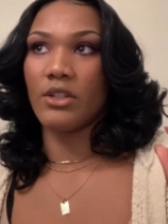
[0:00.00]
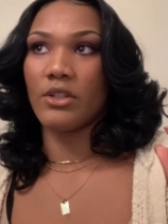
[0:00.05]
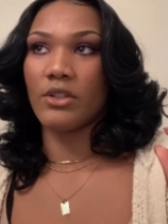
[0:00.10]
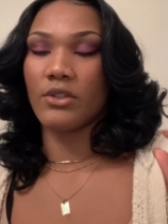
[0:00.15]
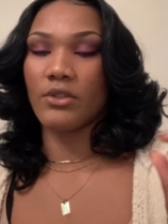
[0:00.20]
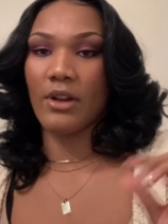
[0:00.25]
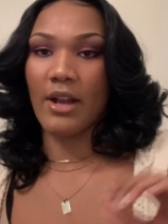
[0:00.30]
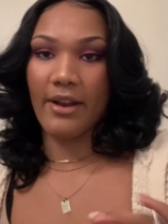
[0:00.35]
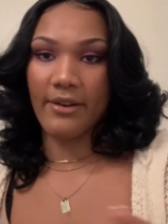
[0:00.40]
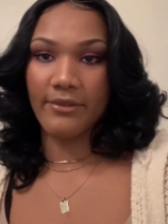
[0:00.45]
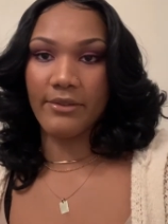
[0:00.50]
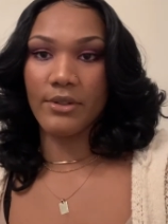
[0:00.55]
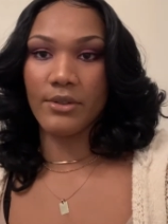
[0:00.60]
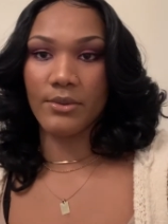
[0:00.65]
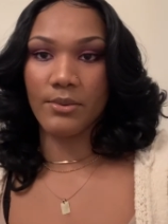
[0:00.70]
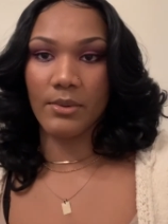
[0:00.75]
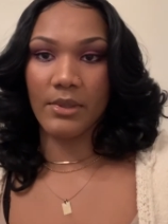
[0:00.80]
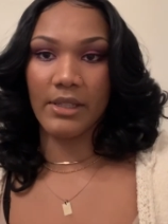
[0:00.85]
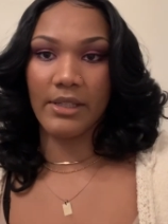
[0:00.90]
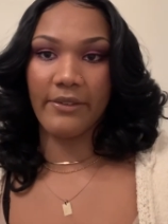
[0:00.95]
travels
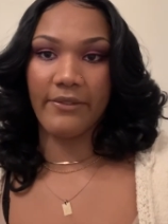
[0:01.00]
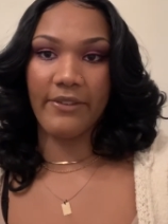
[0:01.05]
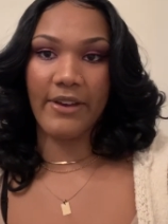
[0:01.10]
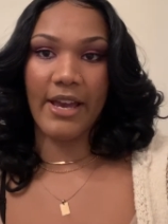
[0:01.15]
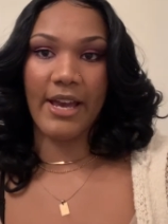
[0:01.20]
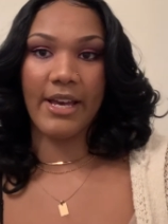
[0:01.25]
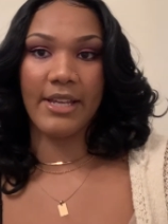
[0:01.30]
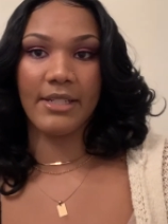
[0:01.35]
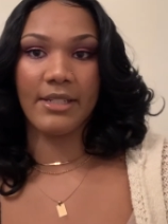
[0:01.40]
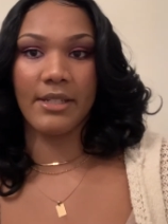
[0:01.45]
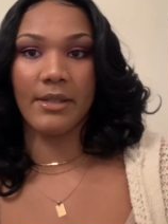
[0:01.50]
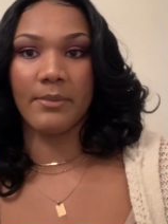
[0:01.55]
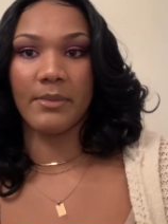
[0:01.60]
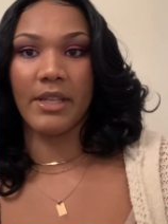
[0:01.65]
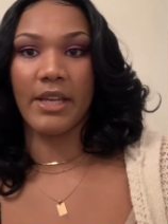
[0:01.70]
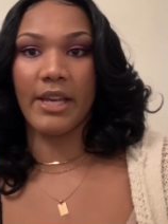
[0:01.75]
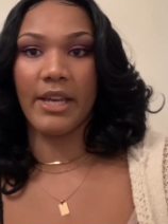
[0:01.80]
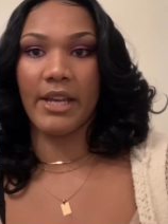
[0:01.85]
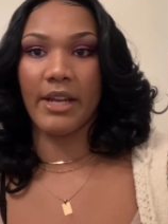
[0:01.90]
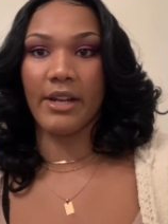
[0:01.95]
really fast up the
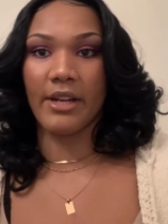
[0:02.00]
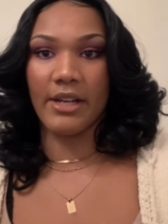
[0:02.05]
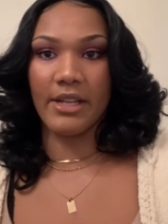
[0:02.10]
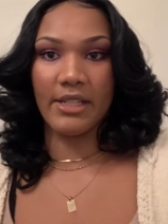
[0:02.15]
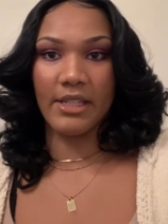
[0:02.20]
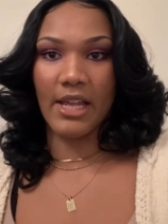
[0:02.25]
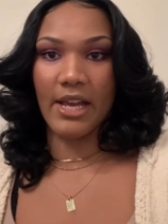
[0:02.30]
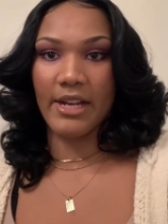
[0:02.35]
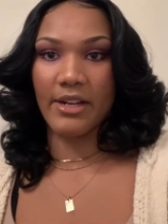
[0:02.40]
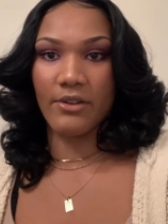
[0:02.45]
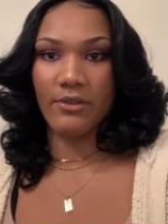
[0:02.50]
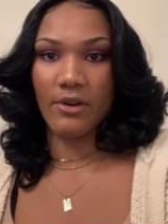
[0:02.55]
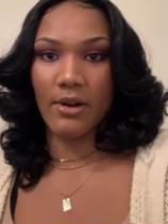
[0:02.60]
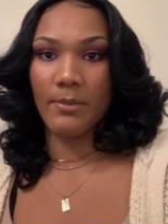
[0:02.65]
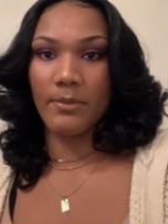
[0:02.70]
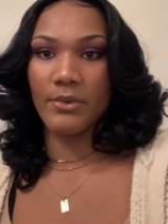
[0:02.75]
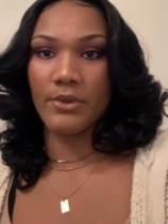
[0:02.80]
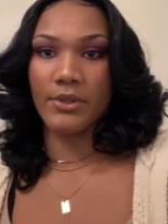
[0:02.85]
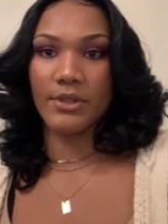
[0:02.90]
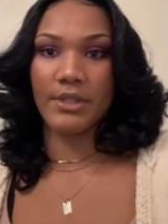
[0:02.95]
hair and like
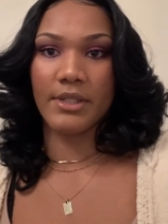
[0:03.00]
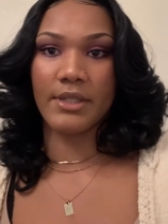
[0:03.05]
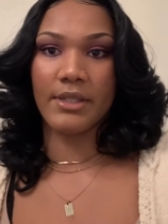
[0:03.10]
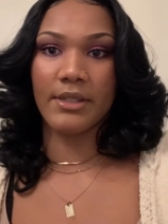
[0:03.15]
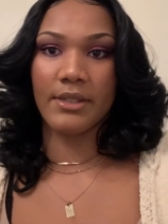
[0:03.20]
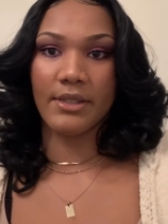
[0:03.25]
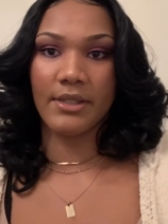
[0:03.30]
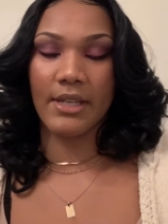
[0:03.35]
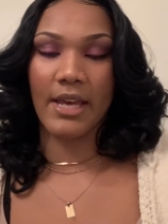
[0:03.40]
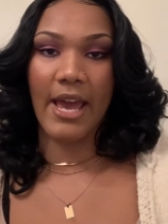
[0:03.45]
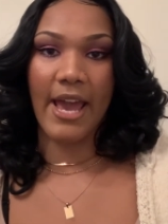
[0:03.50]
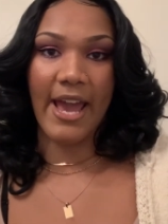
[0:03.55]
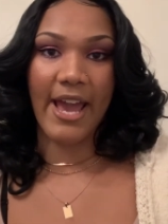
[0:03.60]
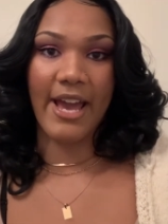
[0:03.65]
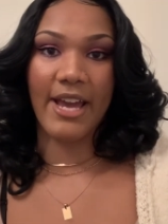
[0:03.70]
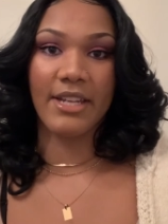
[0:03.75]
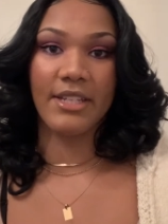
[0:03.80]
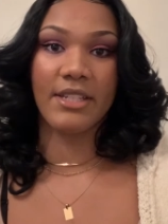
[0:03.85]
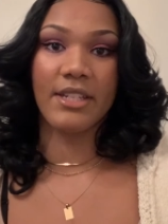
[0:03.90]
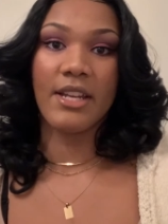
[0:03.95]
crumbles to
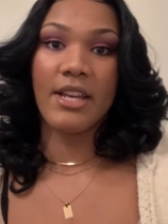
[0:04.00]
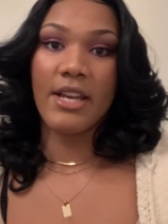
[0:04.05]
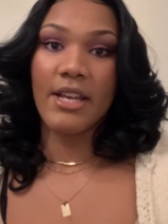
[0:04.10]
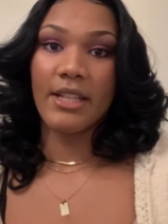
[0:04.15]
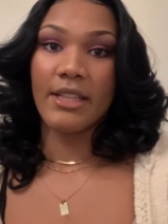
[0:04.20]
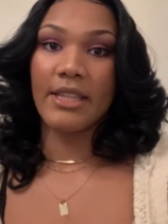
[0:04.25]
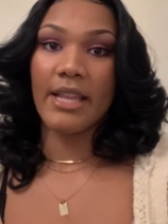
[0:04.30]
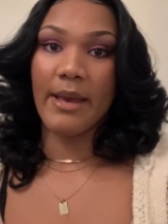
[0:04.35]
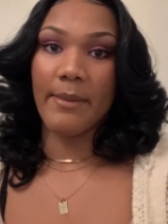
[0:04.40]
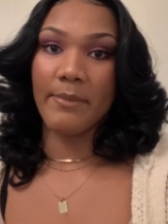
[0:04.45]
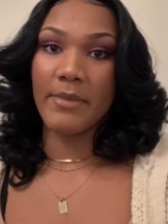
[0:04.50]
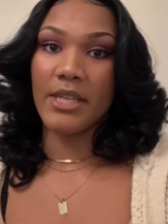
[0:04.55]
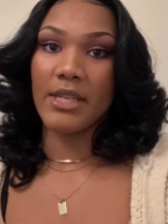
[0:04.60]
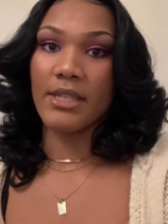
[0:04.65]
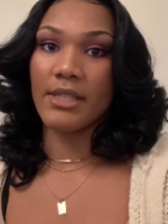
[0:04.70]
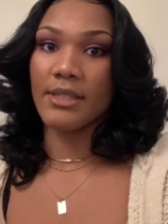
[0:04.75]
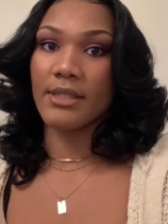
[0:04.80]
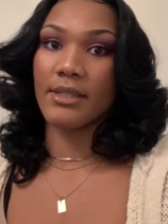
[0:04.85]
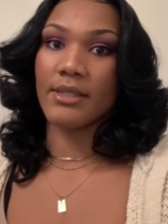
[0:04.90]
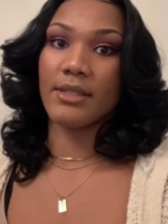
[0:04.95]
ash, that
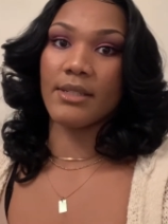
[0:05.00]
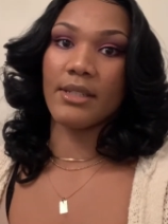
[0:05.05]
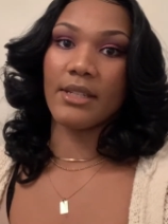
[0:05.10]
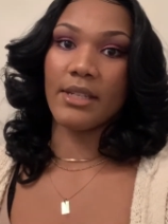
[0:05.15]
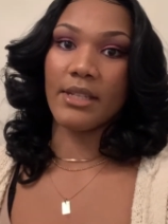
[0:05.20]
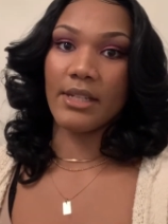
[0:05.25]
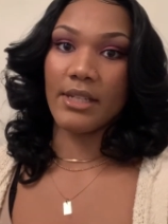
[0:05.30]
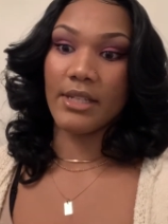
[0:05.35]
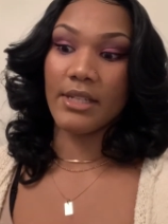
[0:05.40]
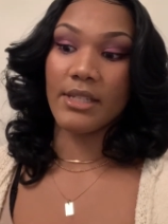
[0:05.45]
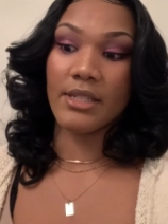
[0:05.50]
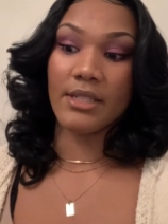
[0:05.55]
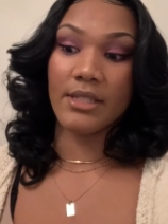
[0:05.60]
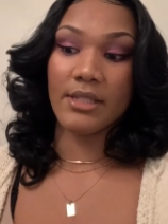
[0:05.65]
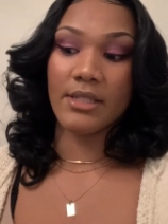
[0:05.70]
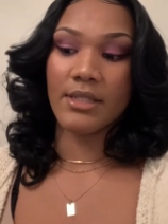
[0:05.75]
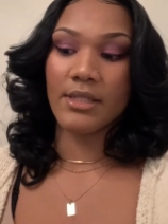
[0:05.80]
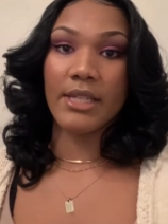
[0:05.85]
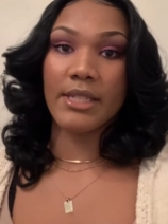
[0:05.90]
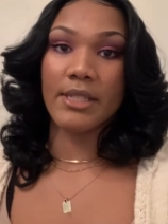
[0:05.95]
means it is
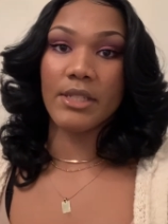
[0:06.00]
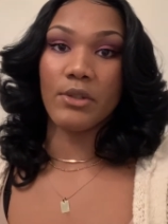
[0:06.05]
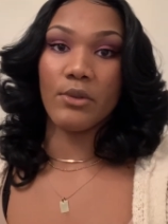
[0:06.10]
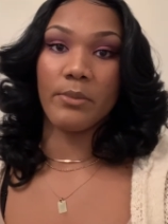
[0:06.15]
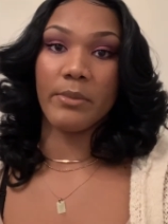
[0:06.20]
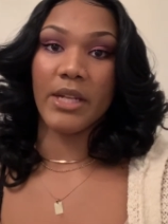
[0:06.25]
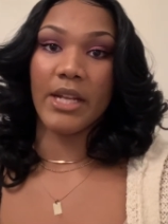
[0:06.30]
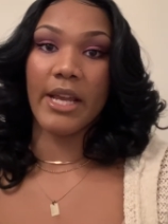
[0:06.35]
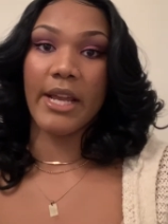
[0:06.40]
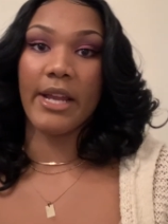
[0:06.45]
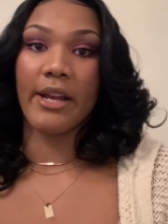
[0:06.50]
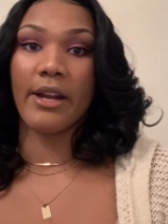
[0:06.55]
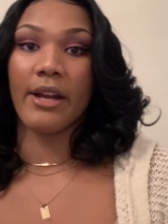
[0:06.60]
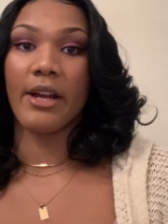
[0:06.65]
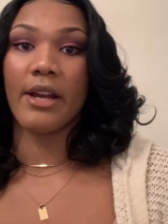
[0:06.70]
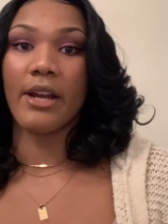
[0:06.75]
human hair.